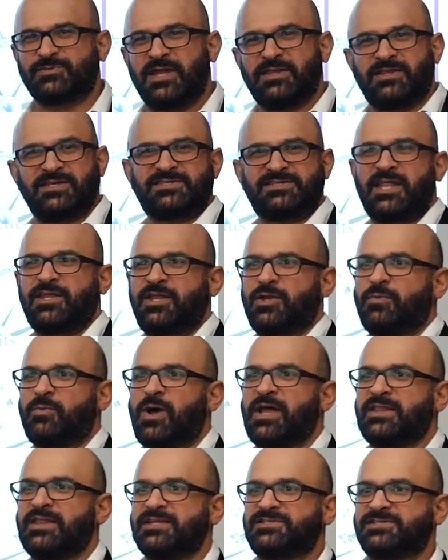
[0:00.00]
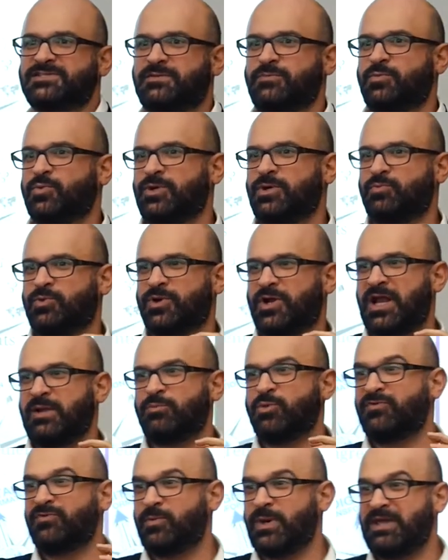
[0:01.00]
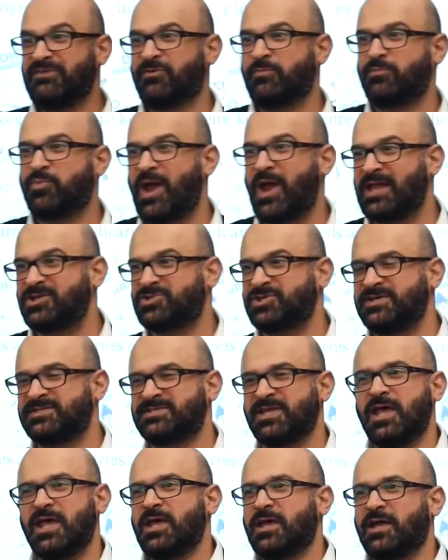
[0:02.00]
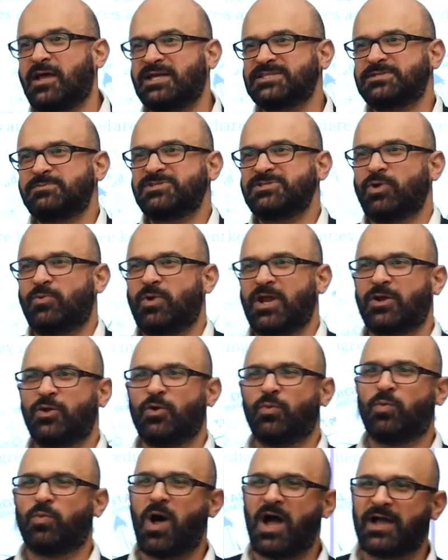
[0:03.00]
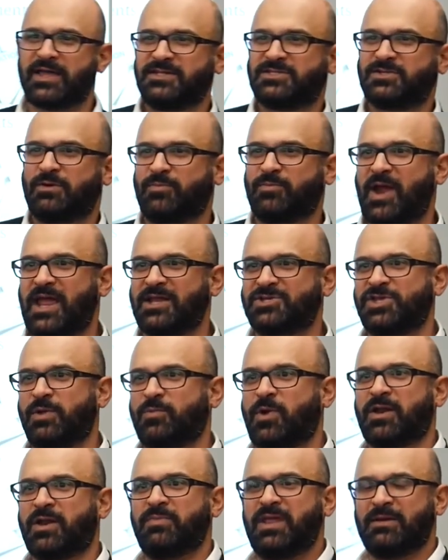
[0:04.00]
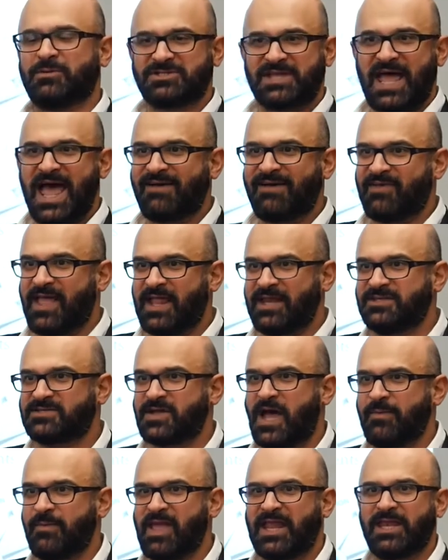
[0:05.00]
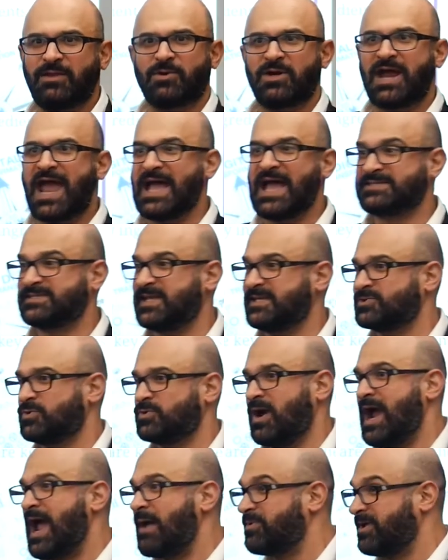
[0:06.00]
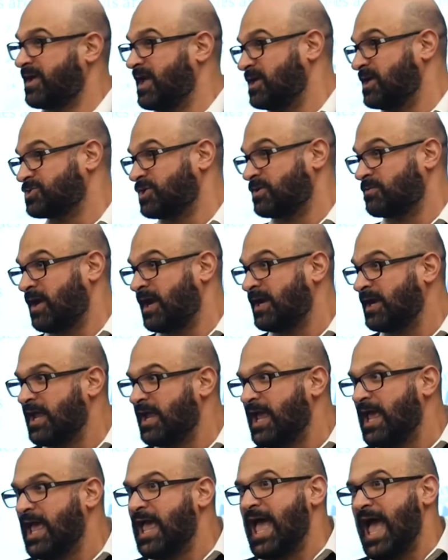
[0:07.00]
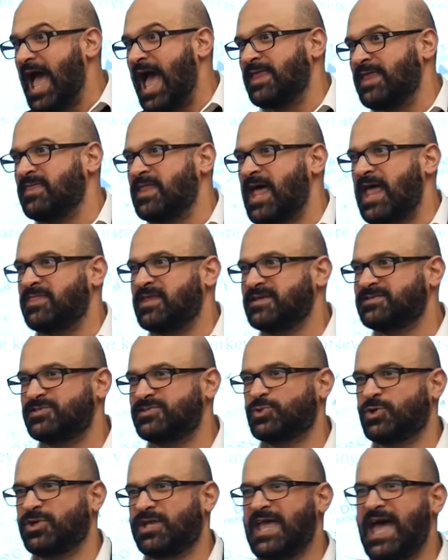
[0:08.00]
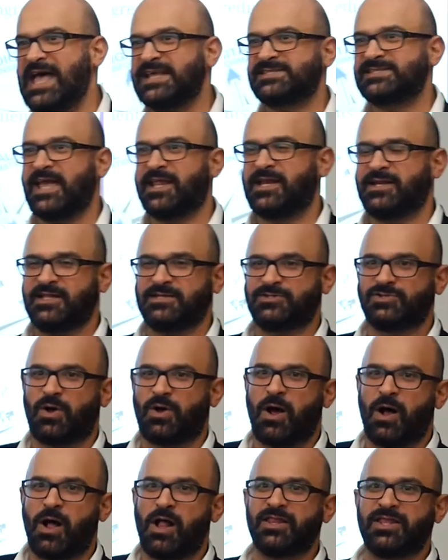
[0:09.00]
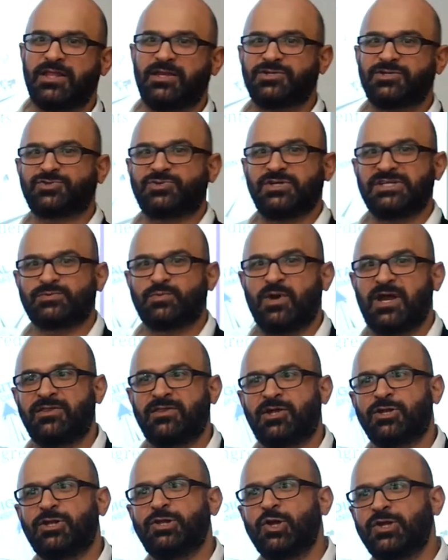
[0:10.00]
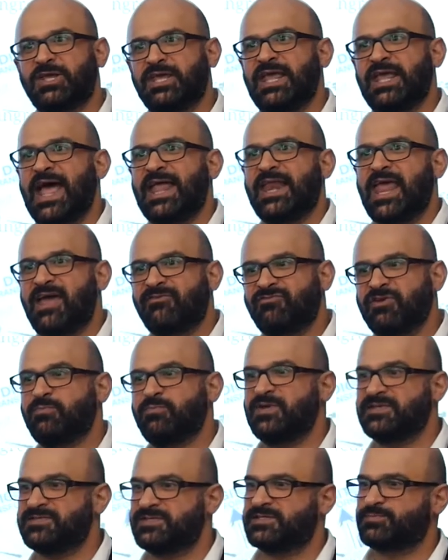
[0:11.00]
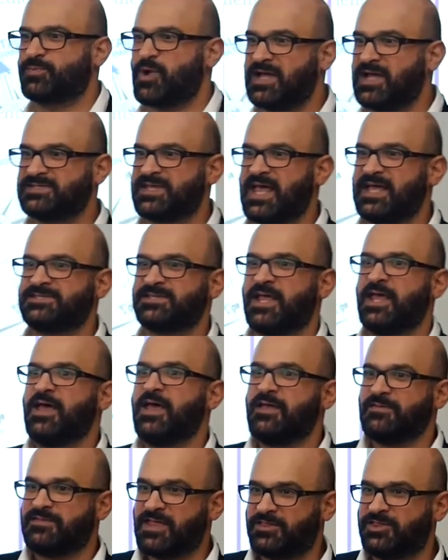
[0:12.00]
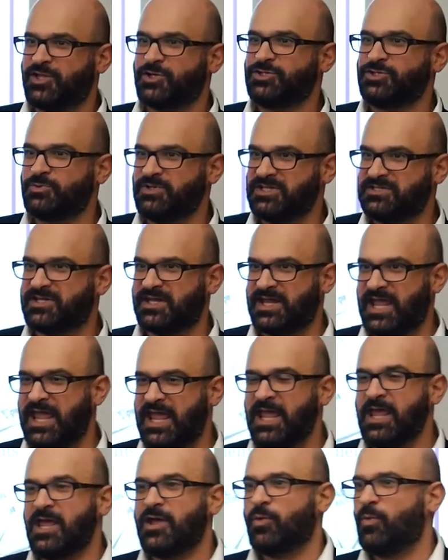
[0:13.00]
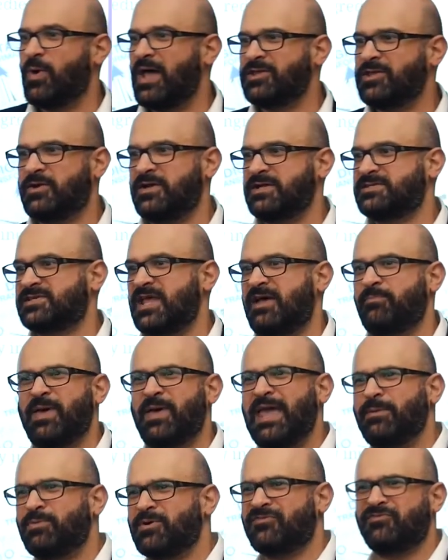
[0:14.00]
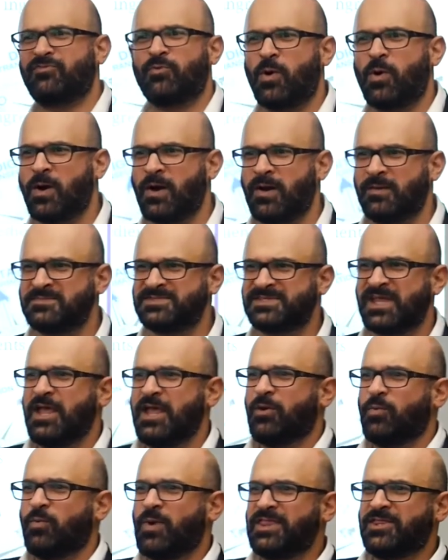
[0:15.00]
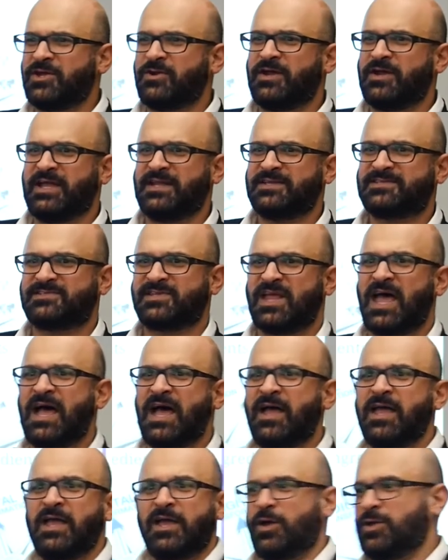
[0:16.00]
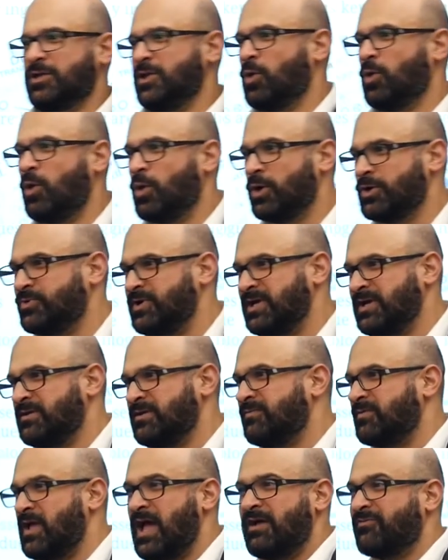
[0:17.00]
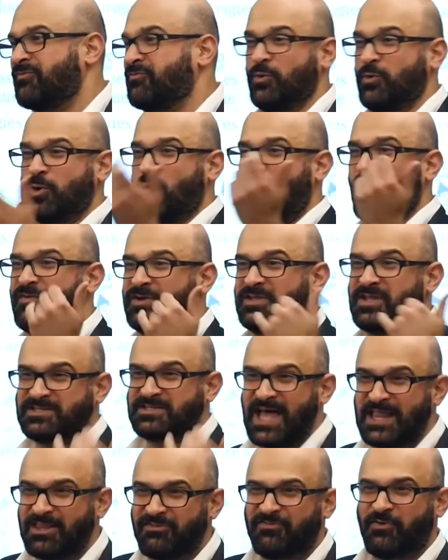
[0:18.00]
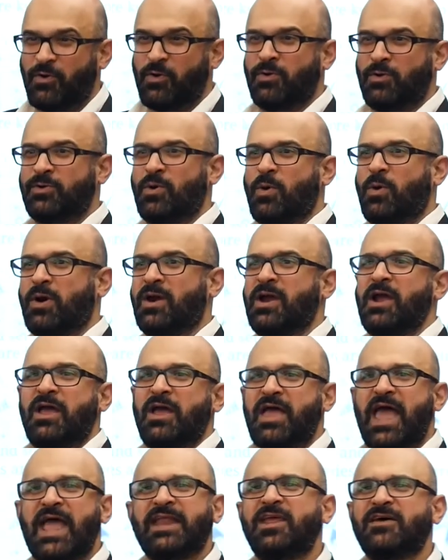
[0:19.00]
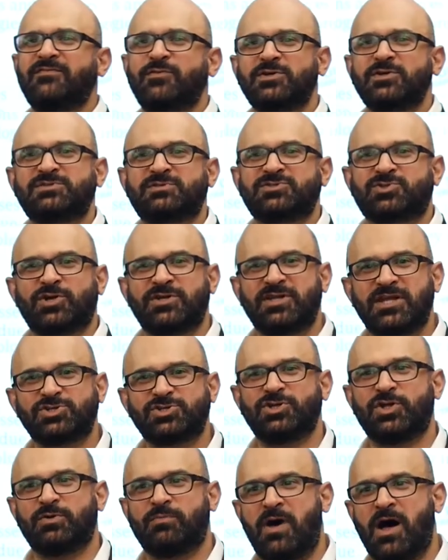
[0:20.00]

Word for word: right? They said, you know what, let's, we're, we're going to move away from branches. Customers don't want to go walk into a branch. They want to be able to have anytime, anywhere access to our application, right? And, and this is sort of cascaded into all industries where they're looking at every business process that they're doing today, whether it's uh, paper forms, whether it's uh, you know, ordering uh, food over the telephone, or any of those traditional